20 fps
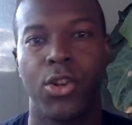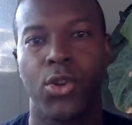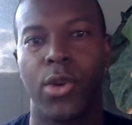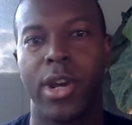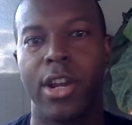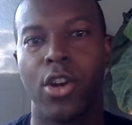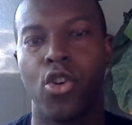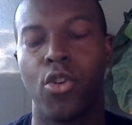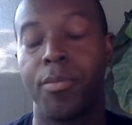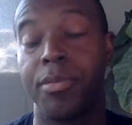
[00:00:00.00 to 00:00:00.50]
so
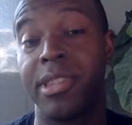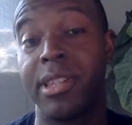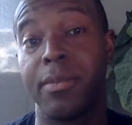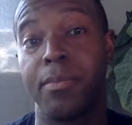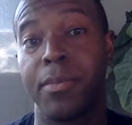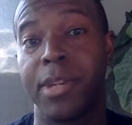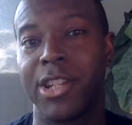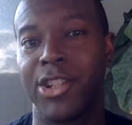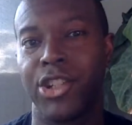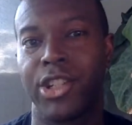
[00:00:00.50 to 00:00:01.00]
I hope
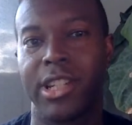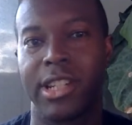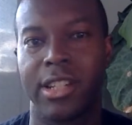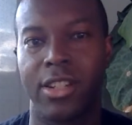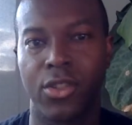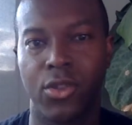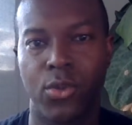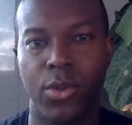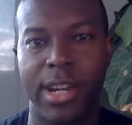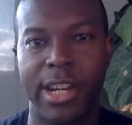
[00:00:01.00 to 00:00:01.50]
this message
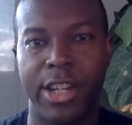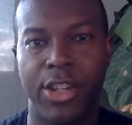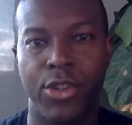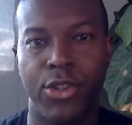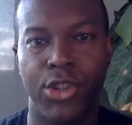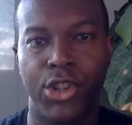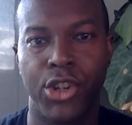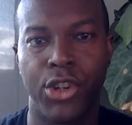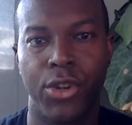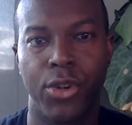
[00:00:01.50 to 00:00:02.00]
can strike
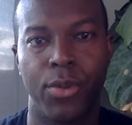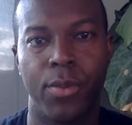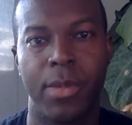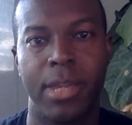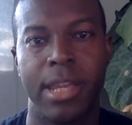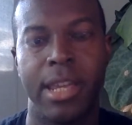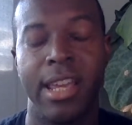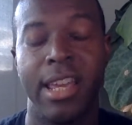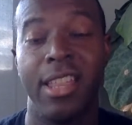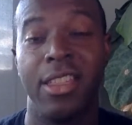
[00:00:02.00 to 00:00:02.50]
you too.
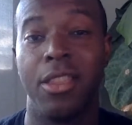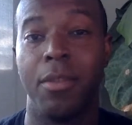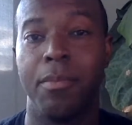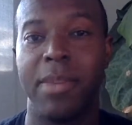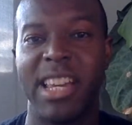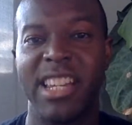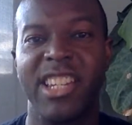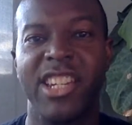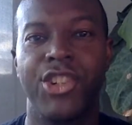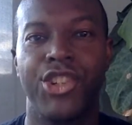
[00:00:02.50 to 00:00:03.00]
The
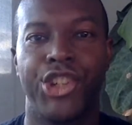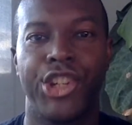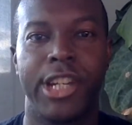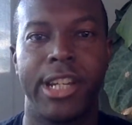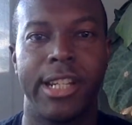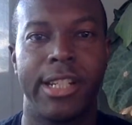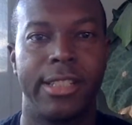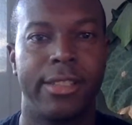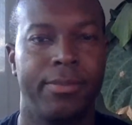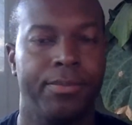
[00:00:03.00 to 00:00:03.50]
message
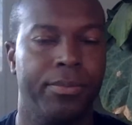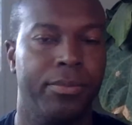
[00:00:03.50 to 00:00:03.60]
is,